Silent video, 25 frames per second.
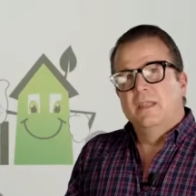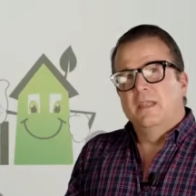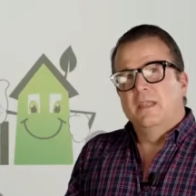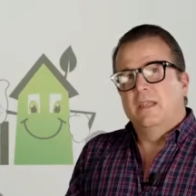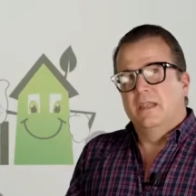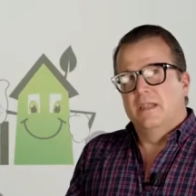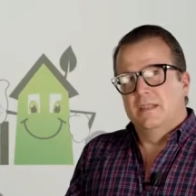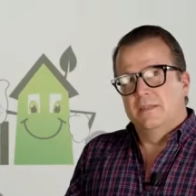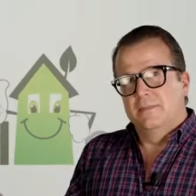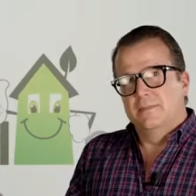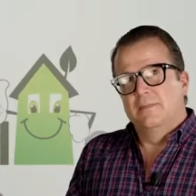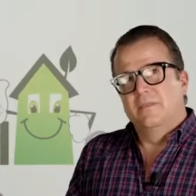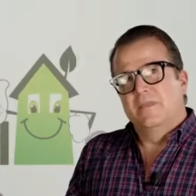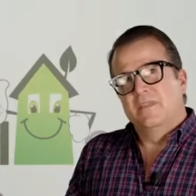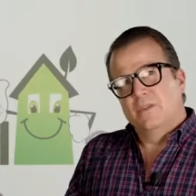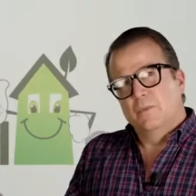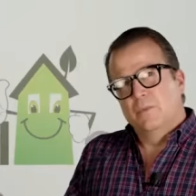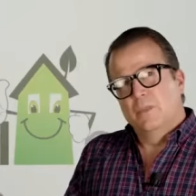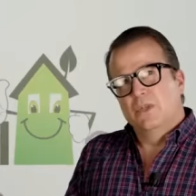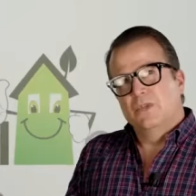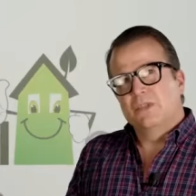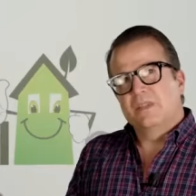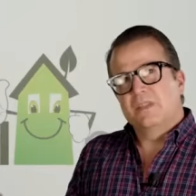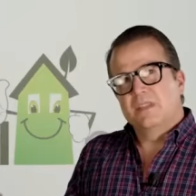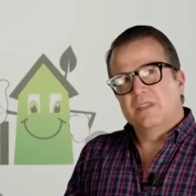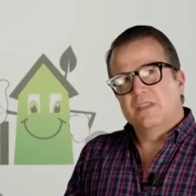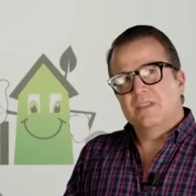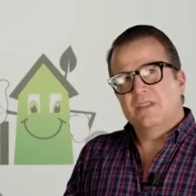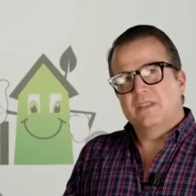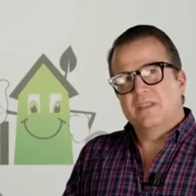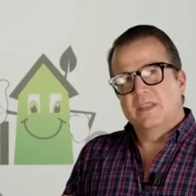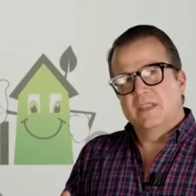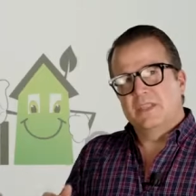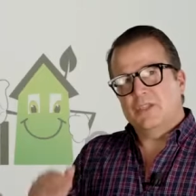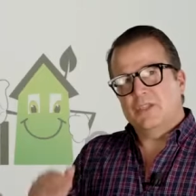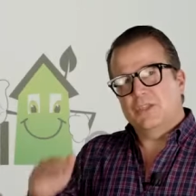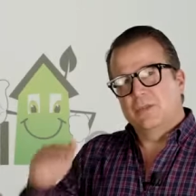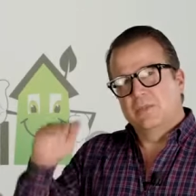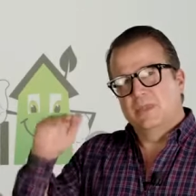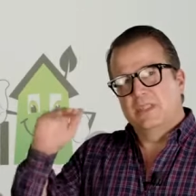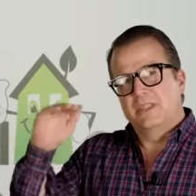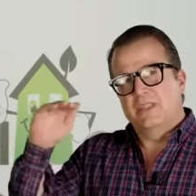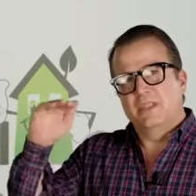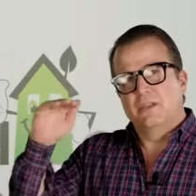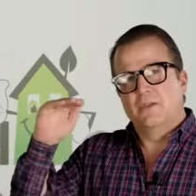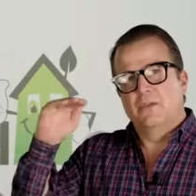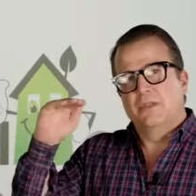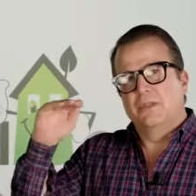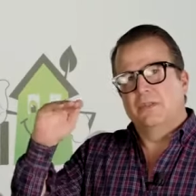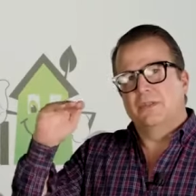And for most insulation
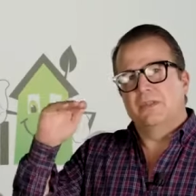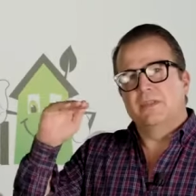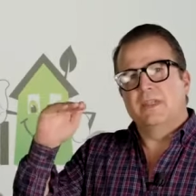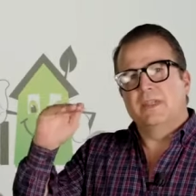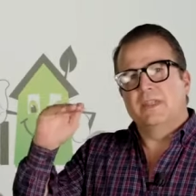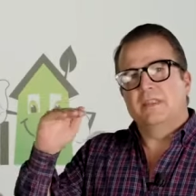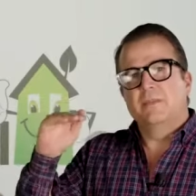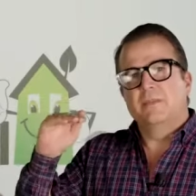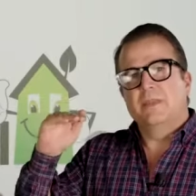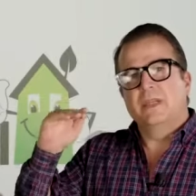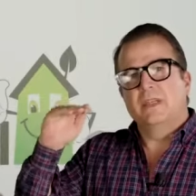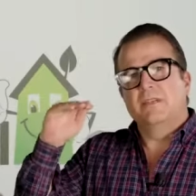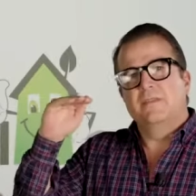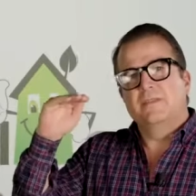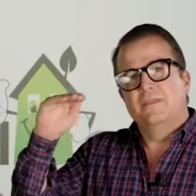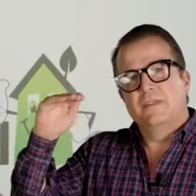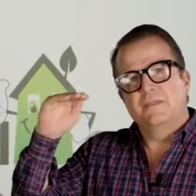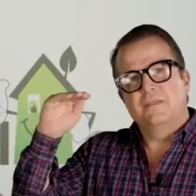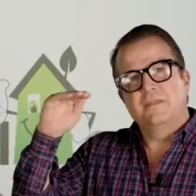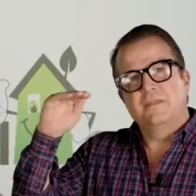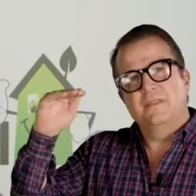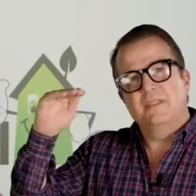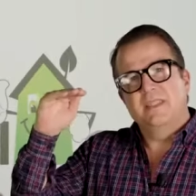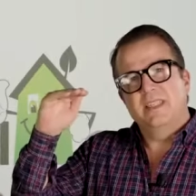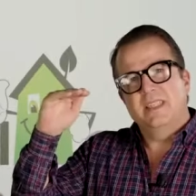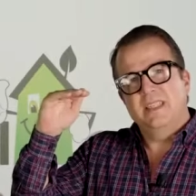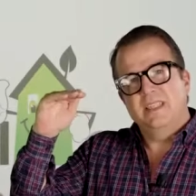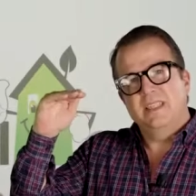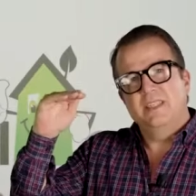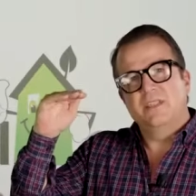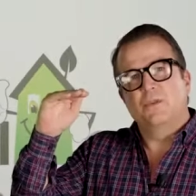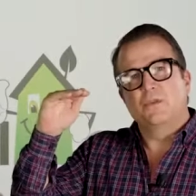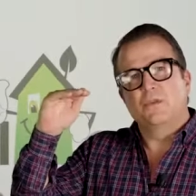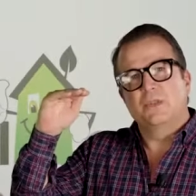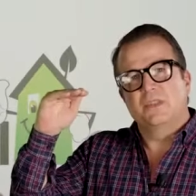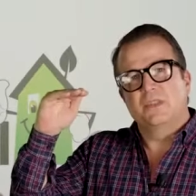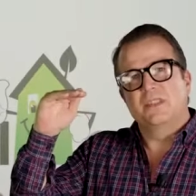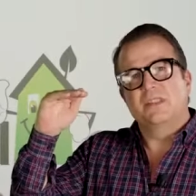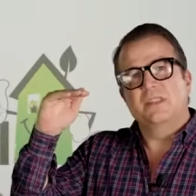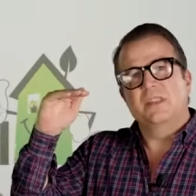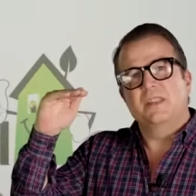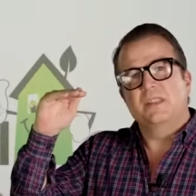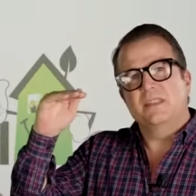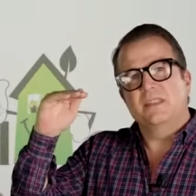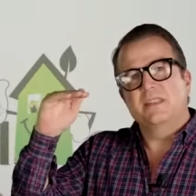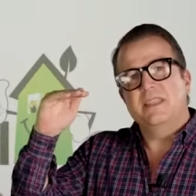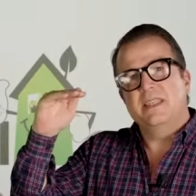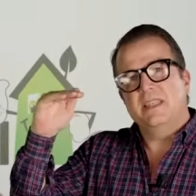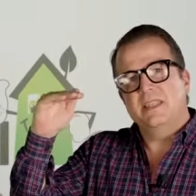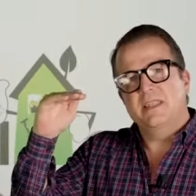materials, that's about 15 or
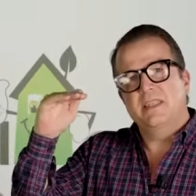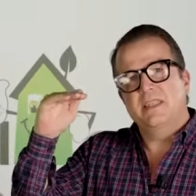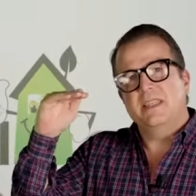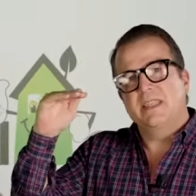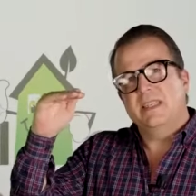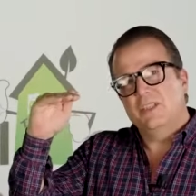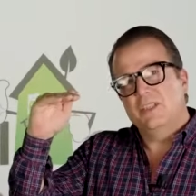16